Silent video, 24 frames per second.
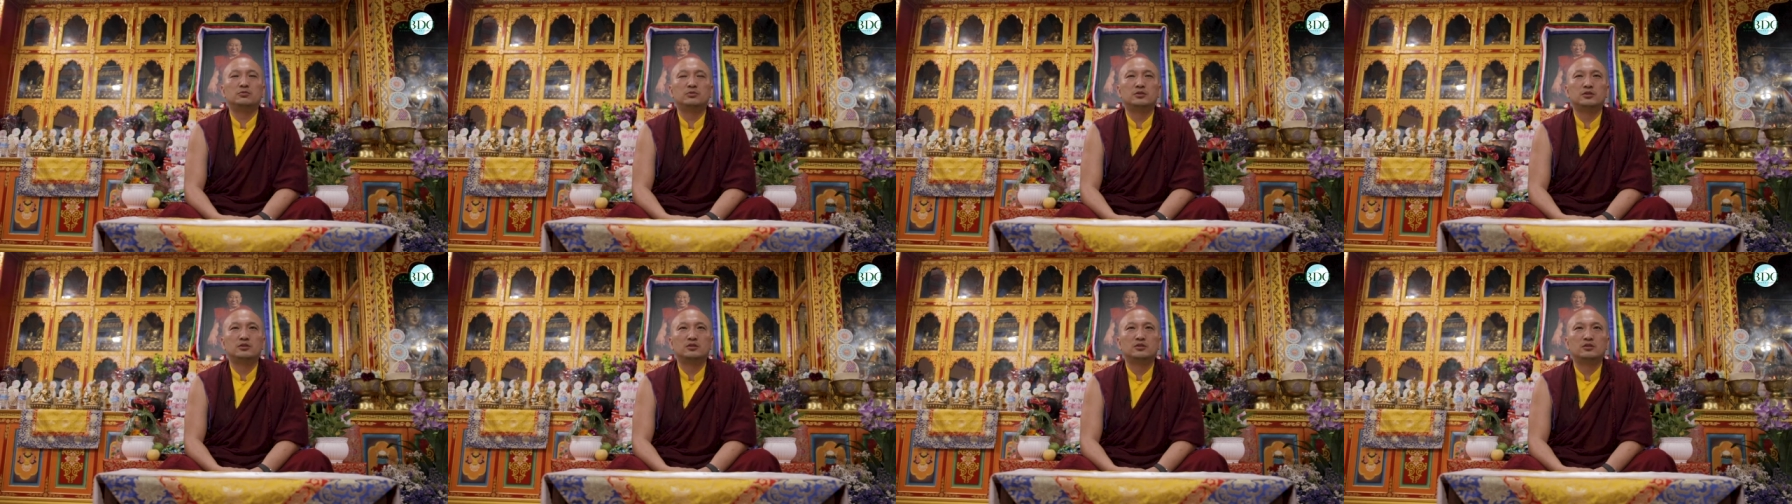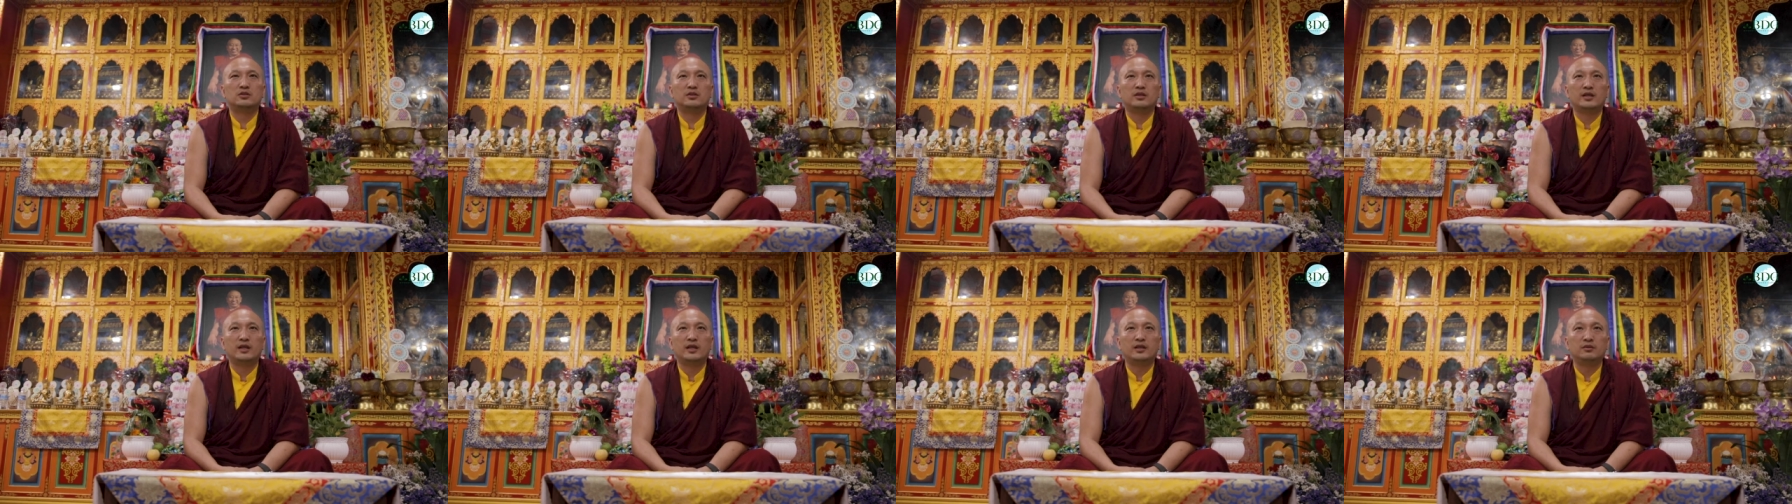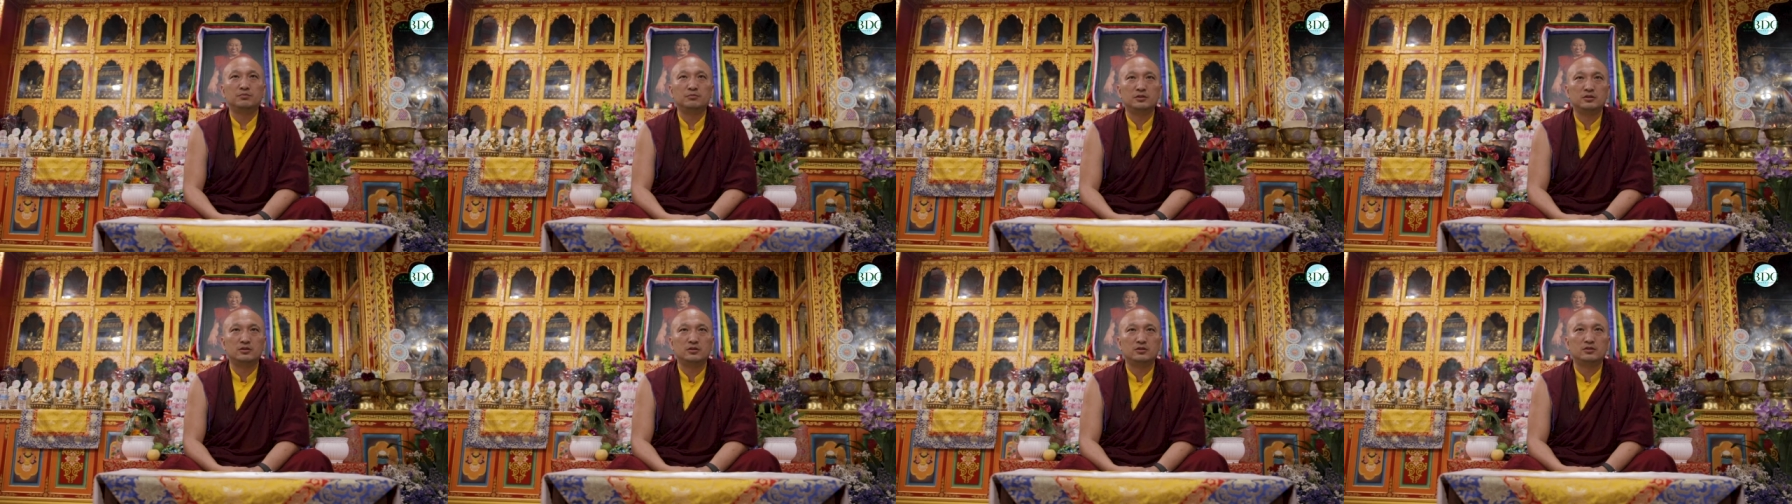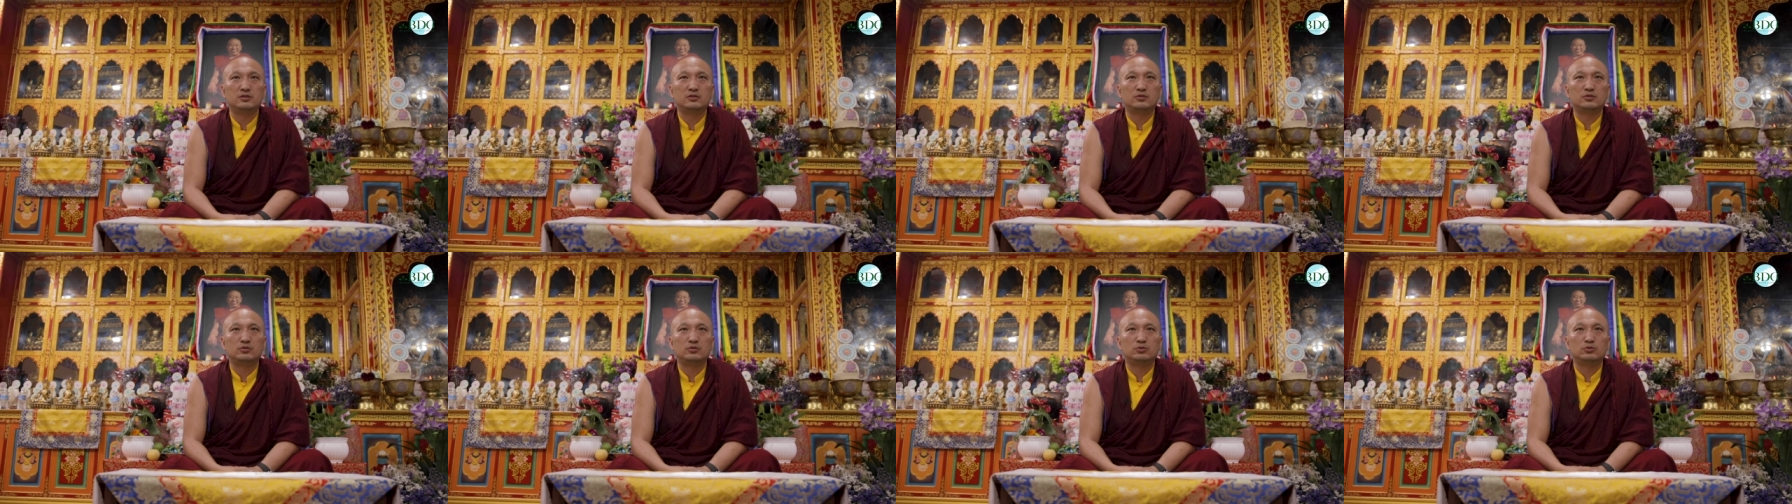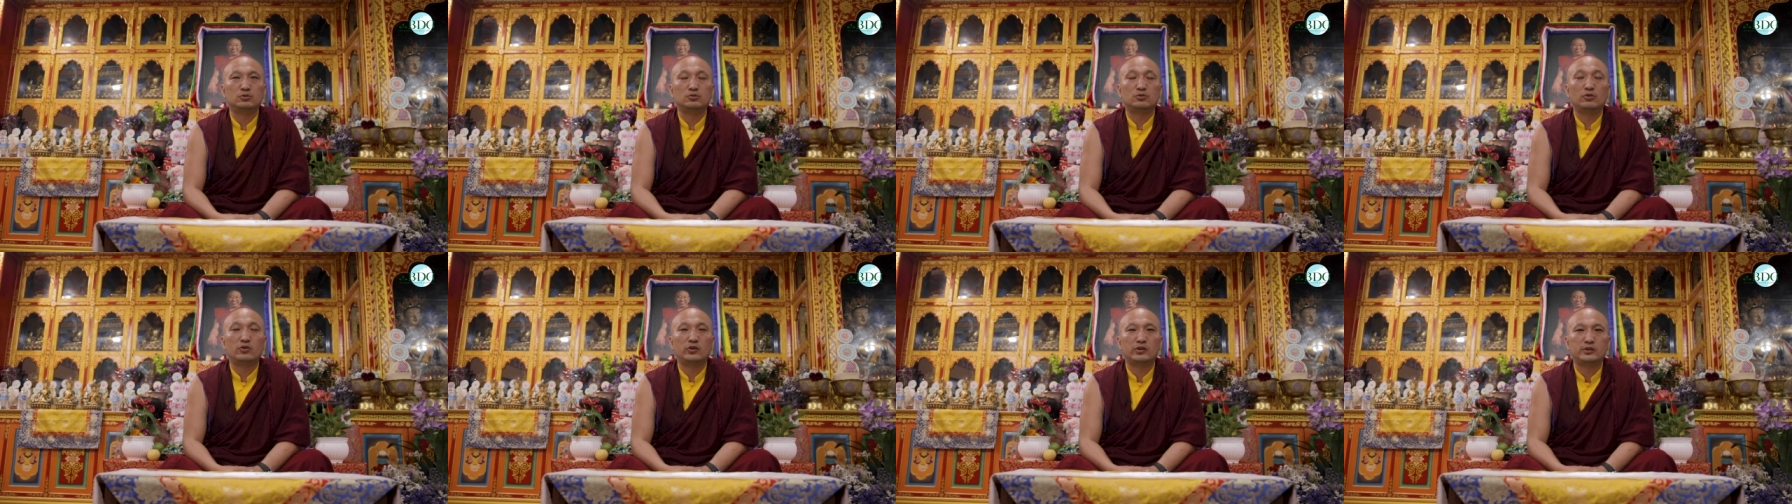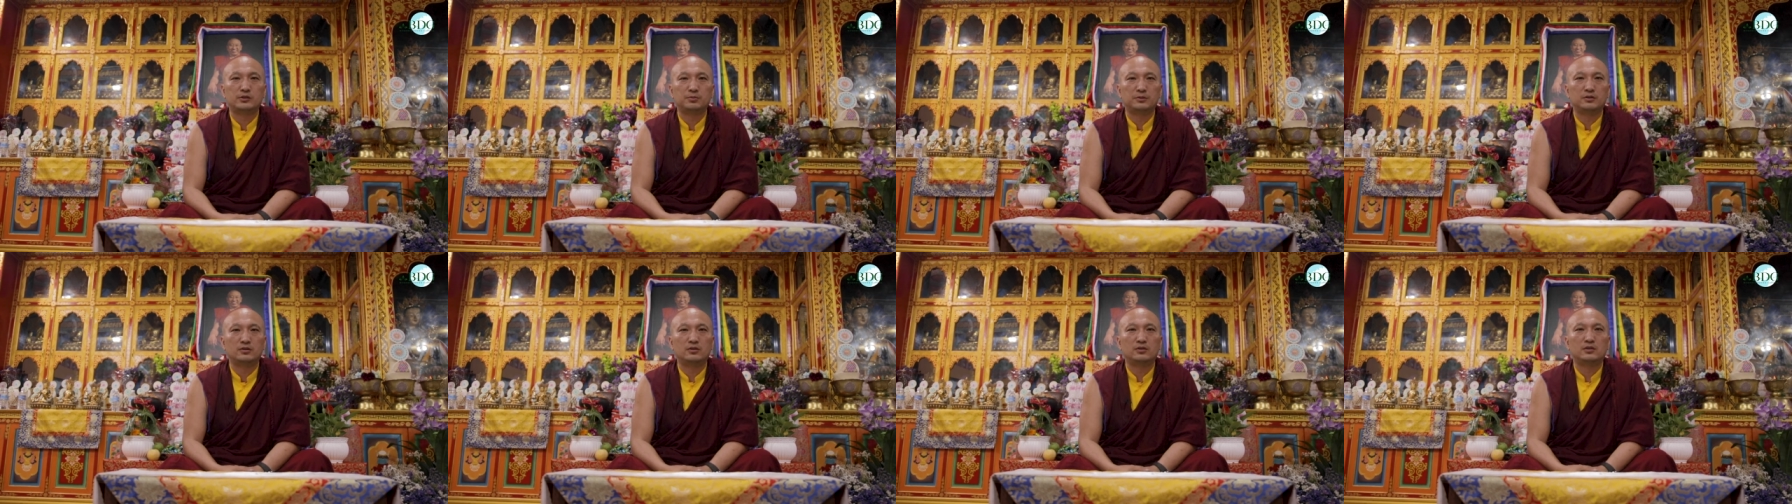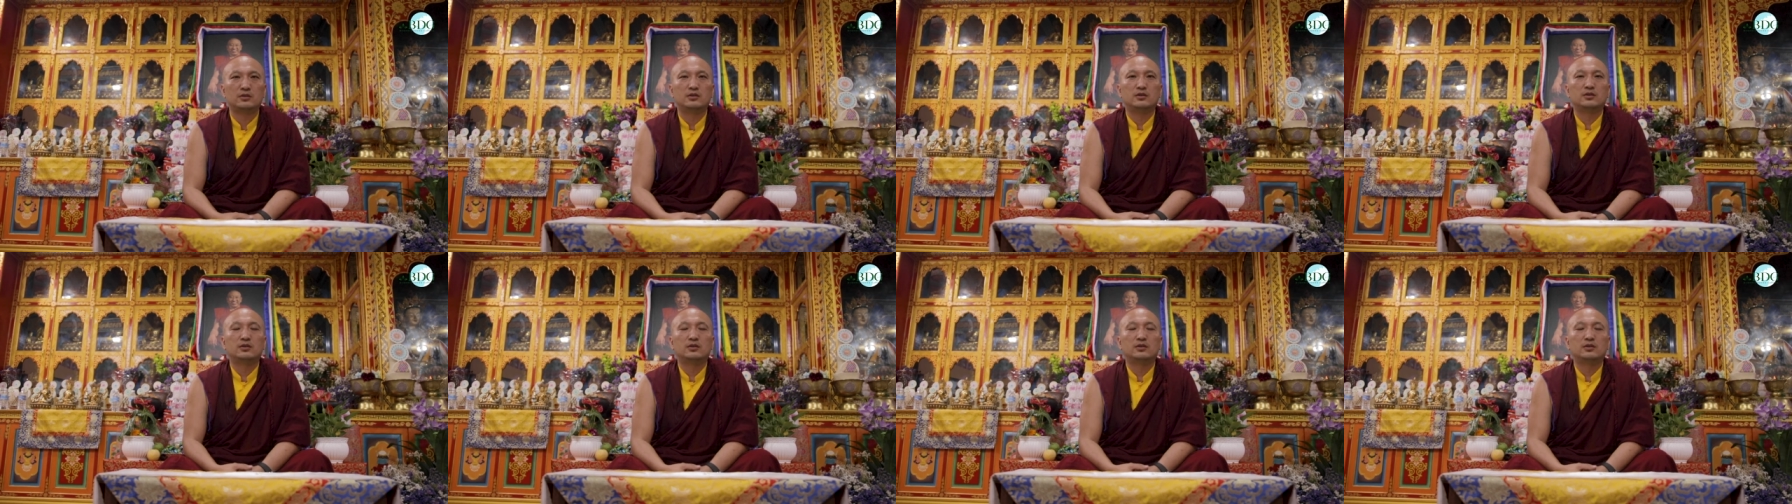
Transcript: was admitted to hospital,